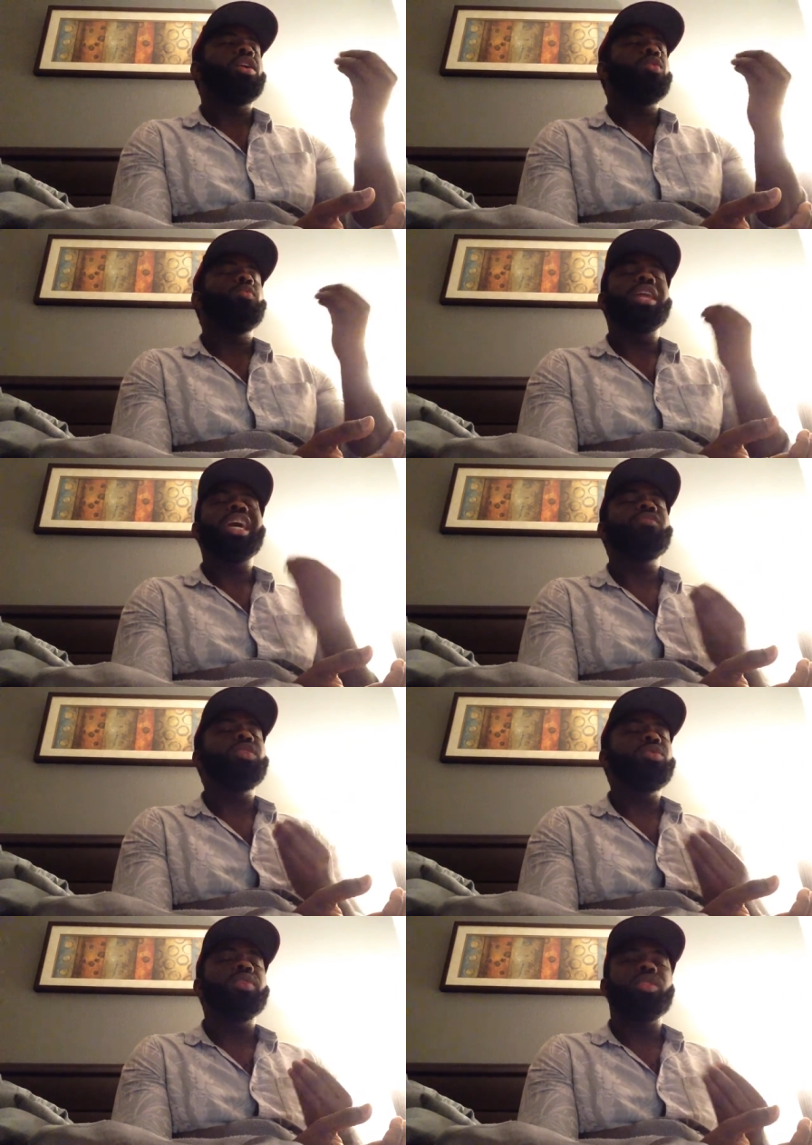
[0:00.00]
Whatever
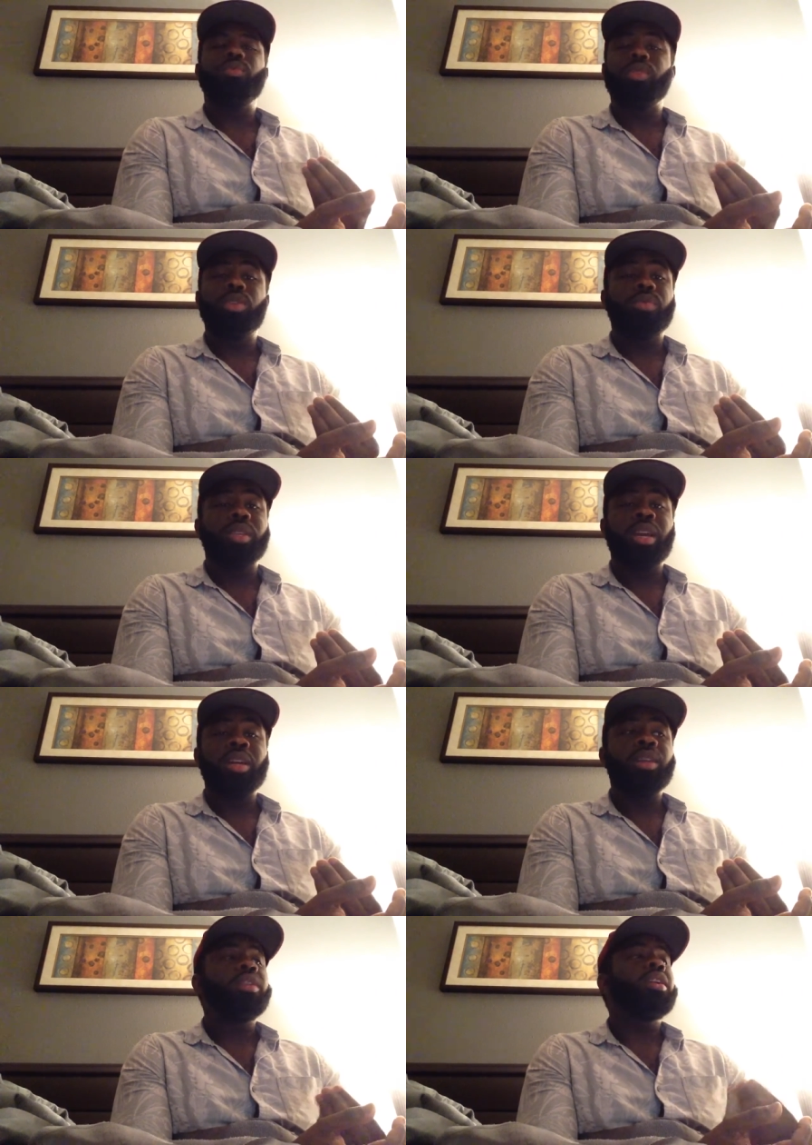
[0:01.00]
you went through when you were
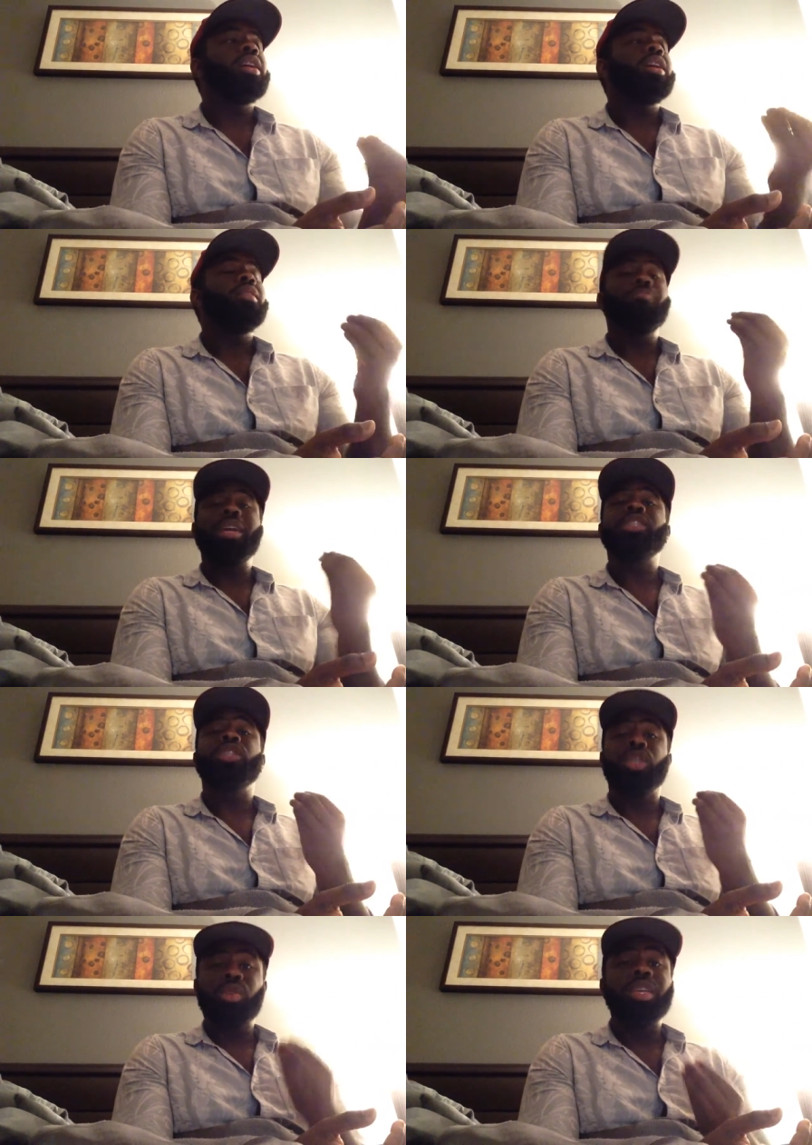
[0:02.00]
younger, bitch,
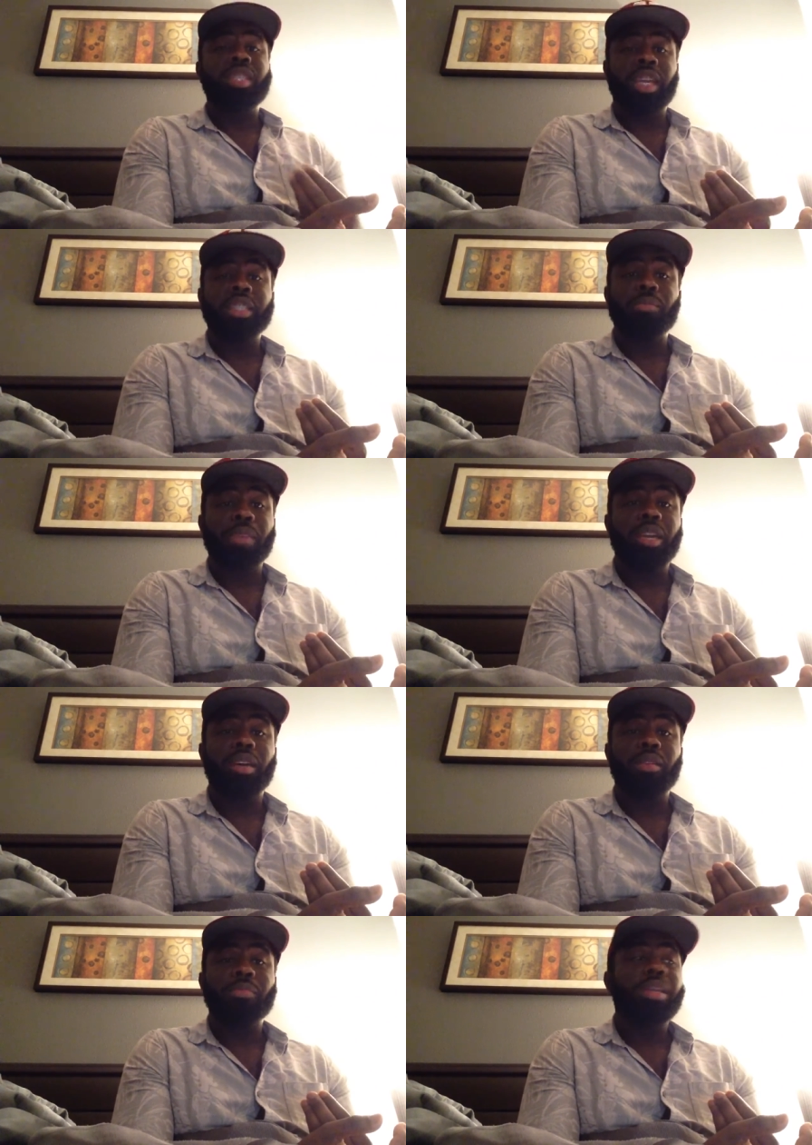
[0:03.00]
you need to get some
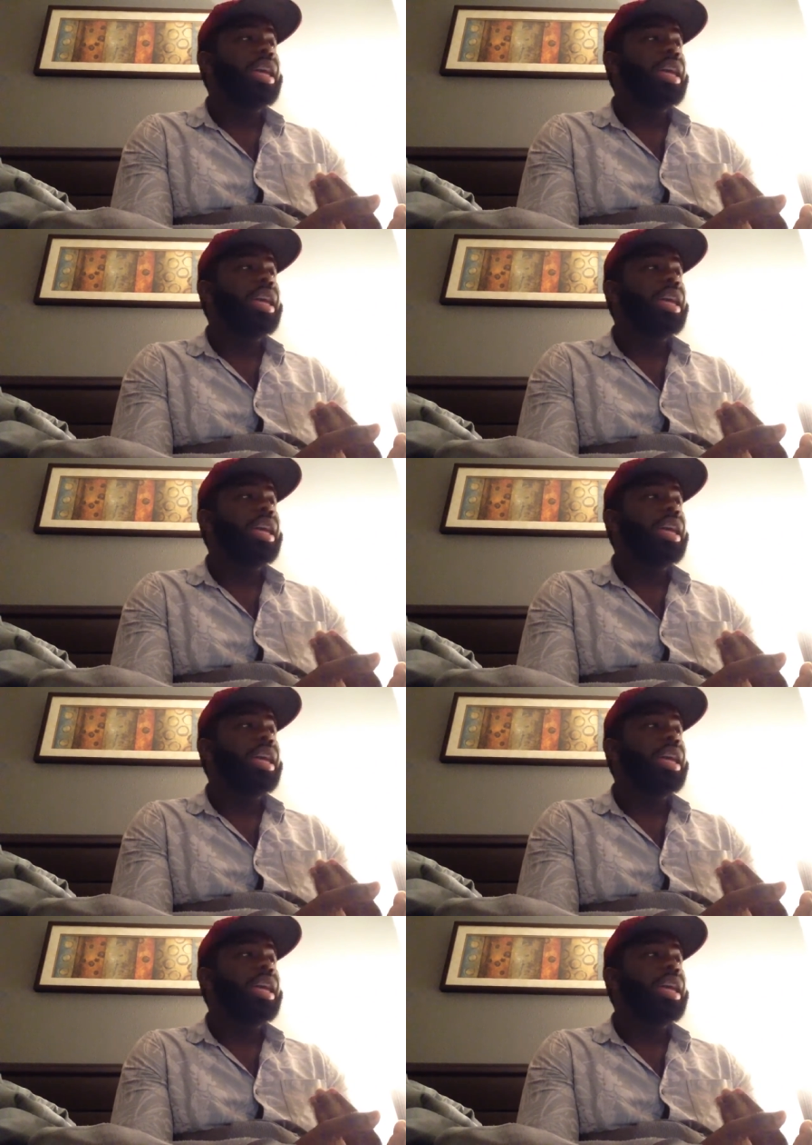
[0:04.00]
help.